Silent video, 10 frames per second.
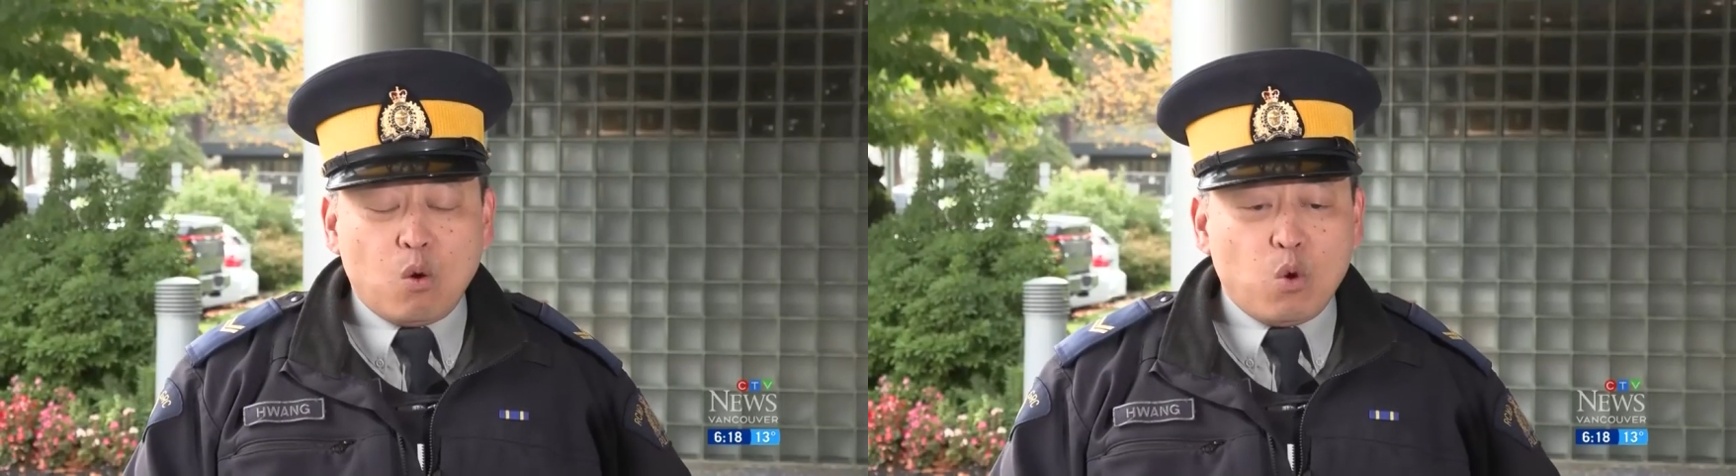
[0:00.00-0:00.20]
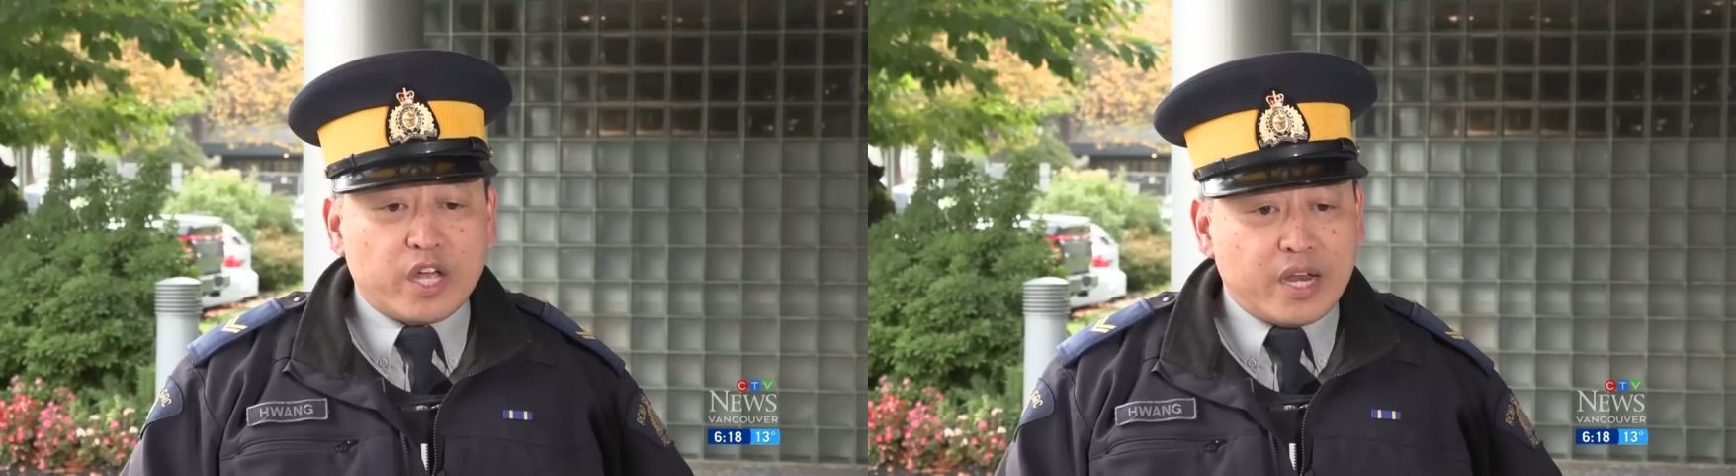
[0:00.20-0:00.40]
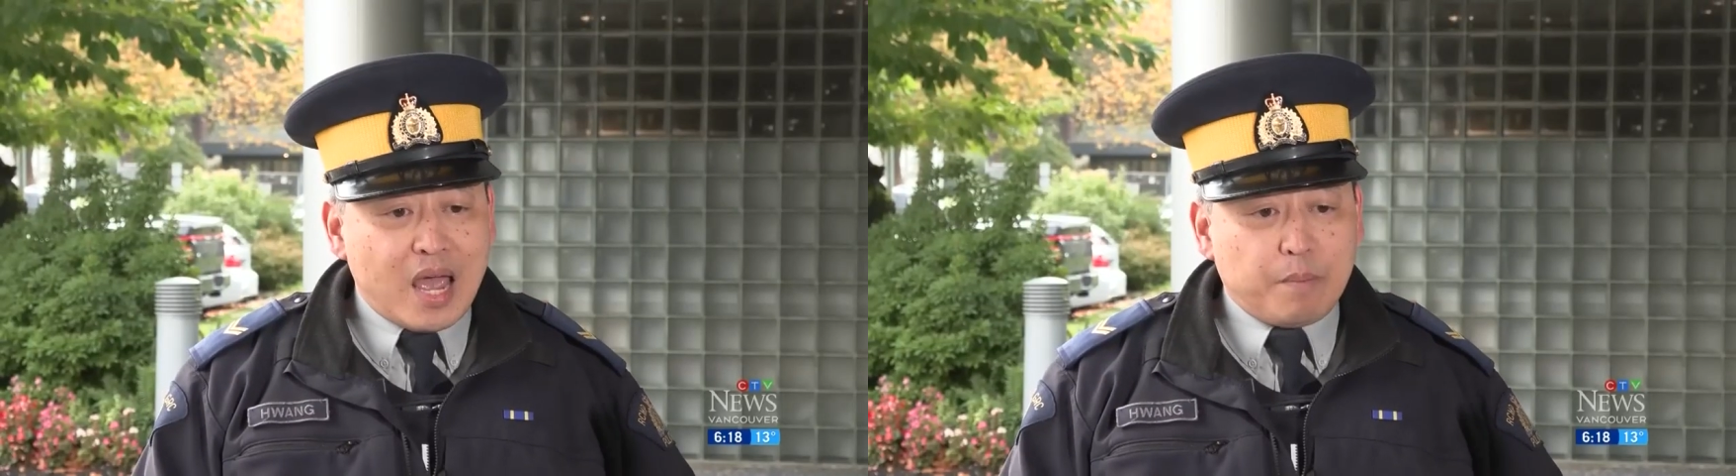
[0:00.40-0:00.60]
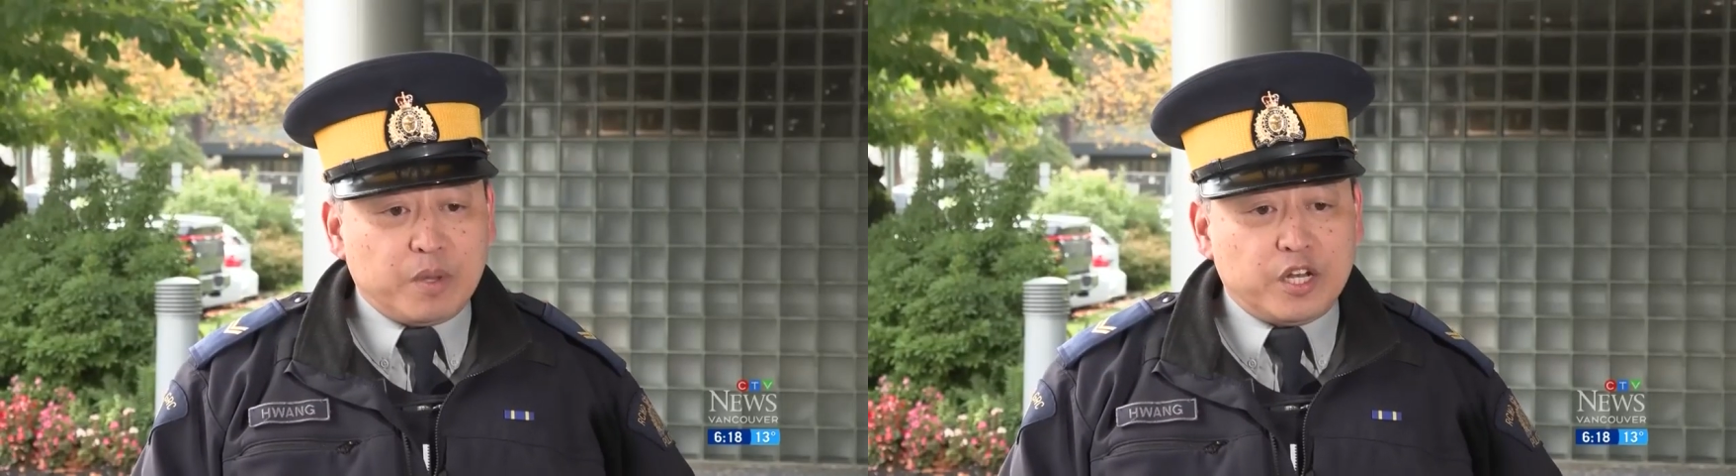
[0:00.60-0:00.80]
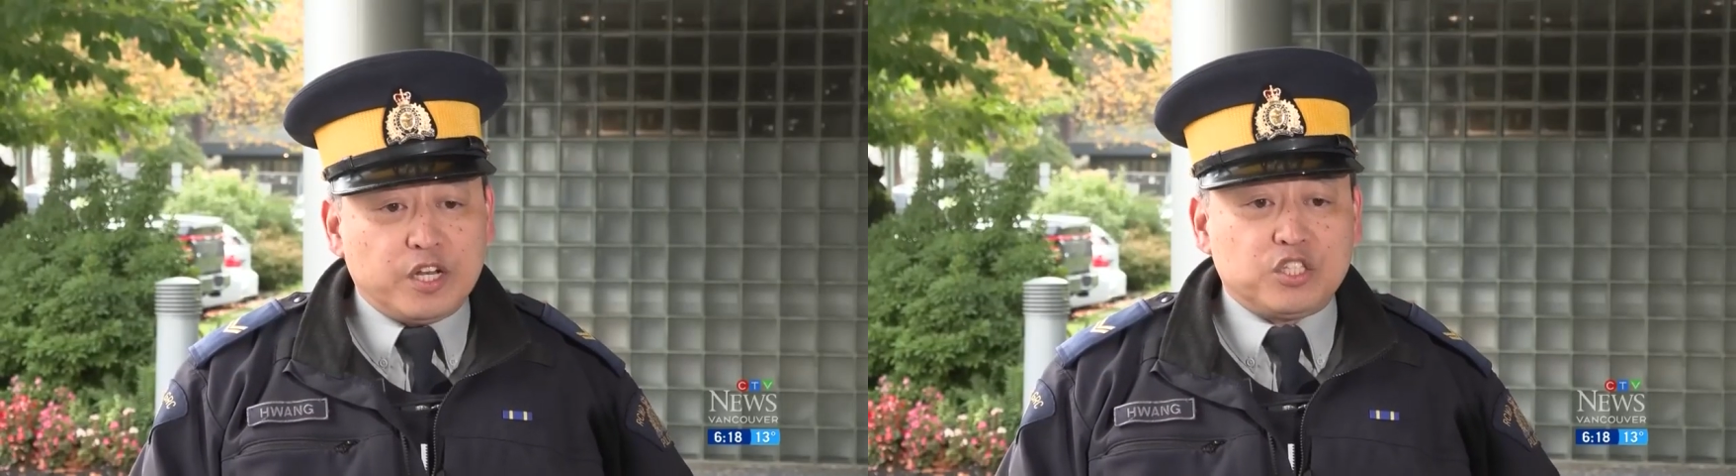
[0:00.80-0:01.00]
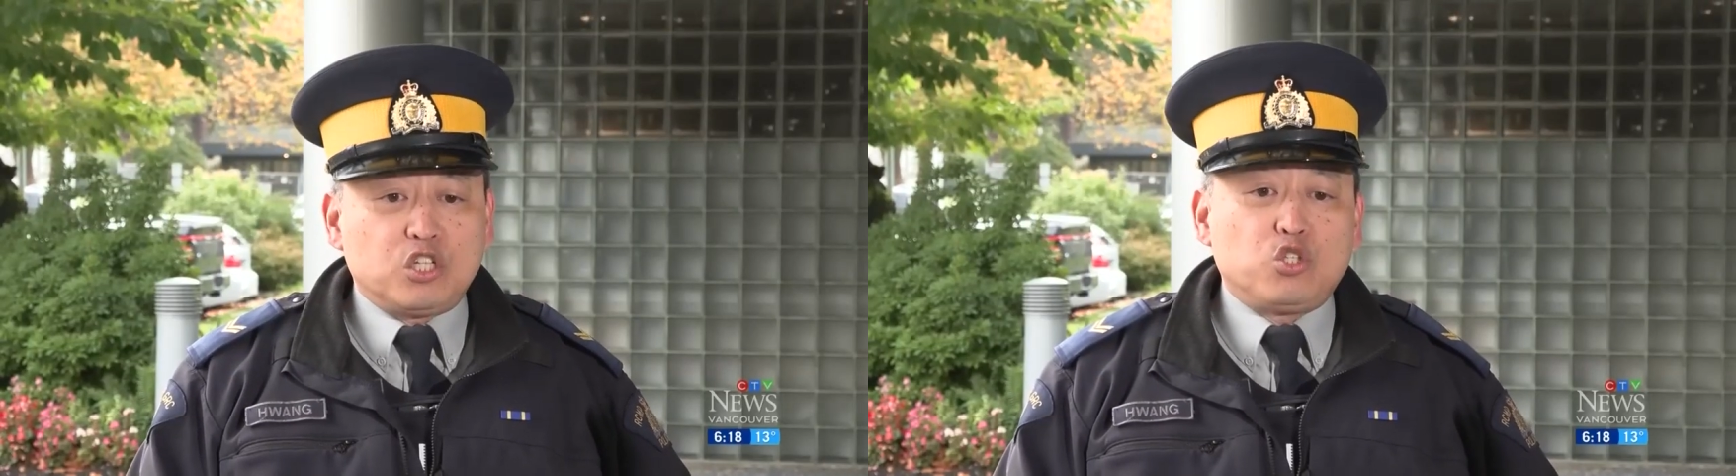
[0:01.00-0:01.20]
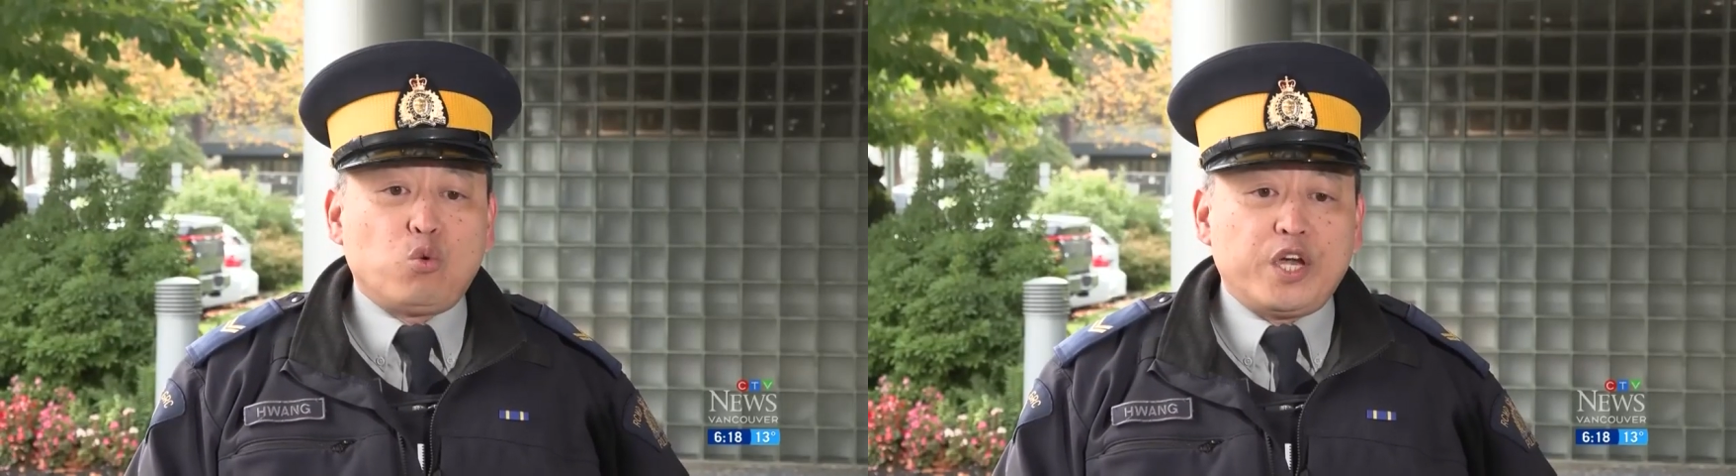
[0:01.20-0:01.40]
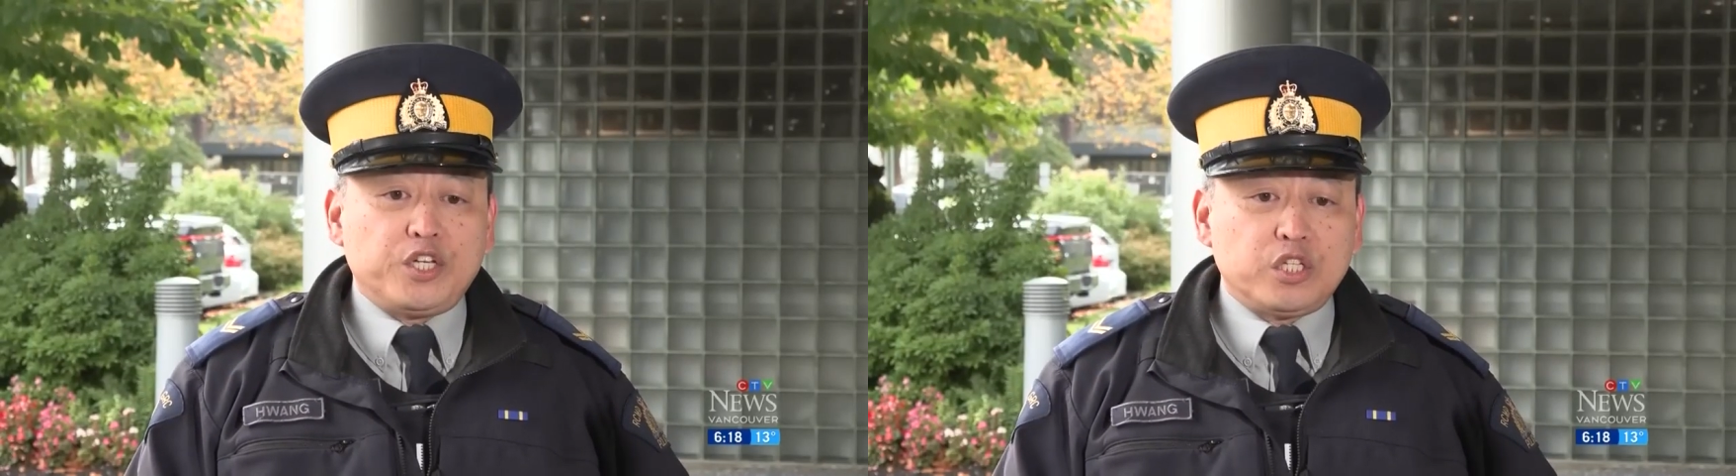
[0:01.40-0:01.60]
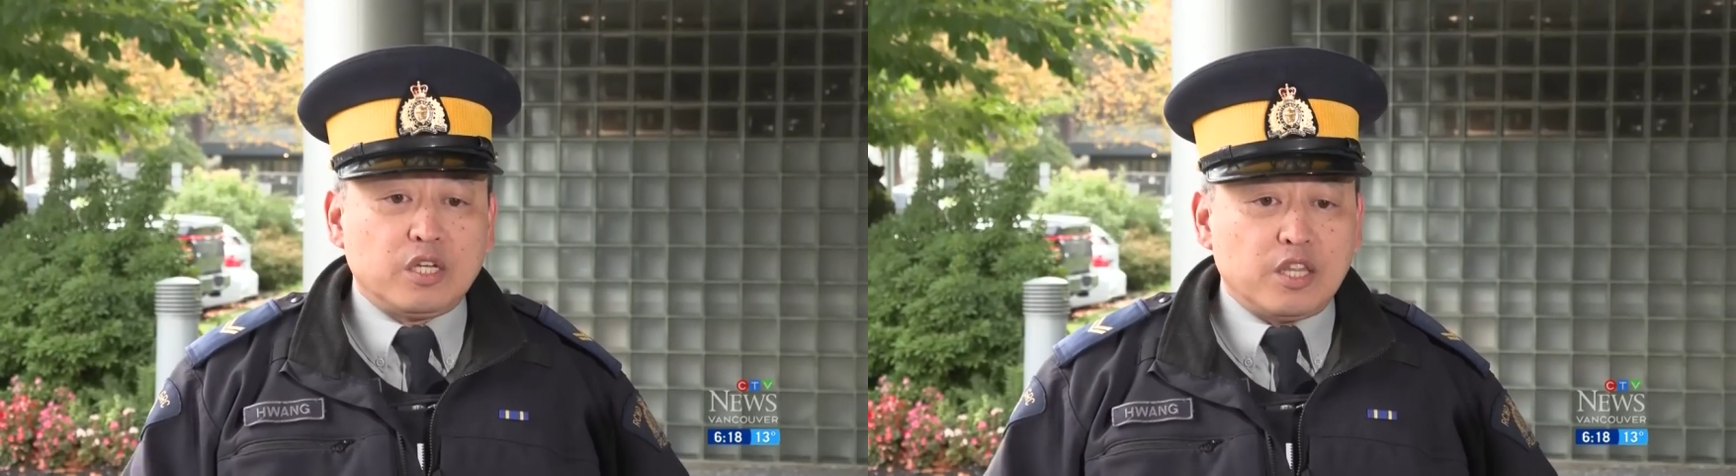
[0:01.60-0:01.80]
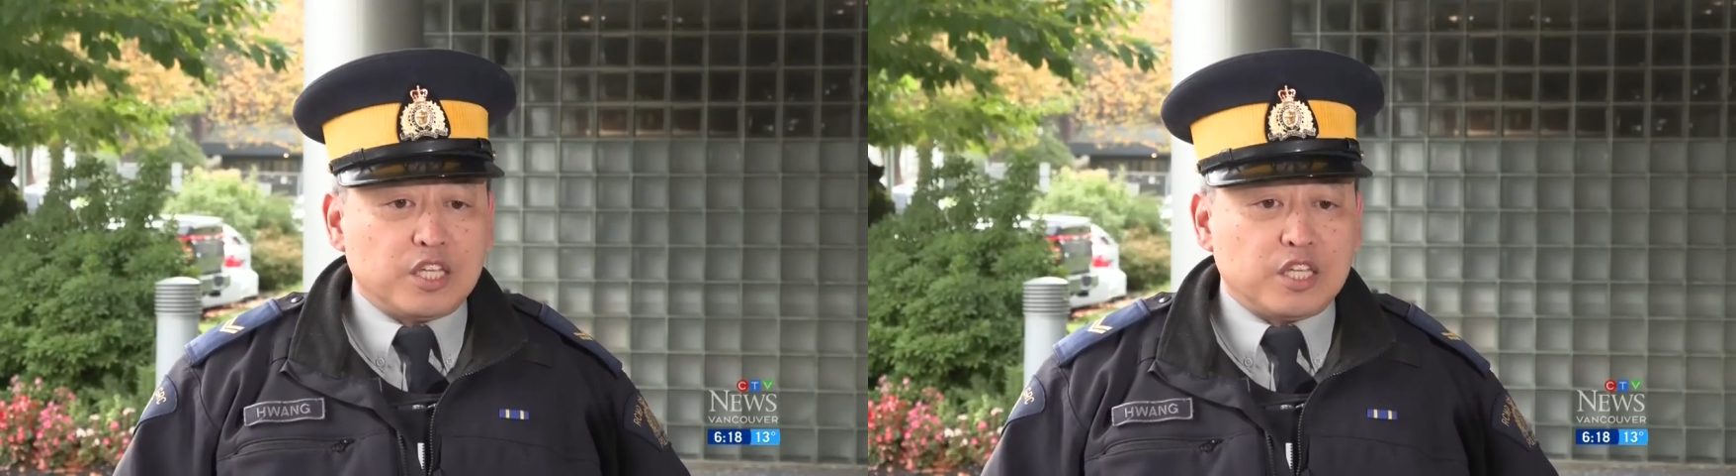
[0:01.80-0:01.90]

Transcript: what can happen in a situation,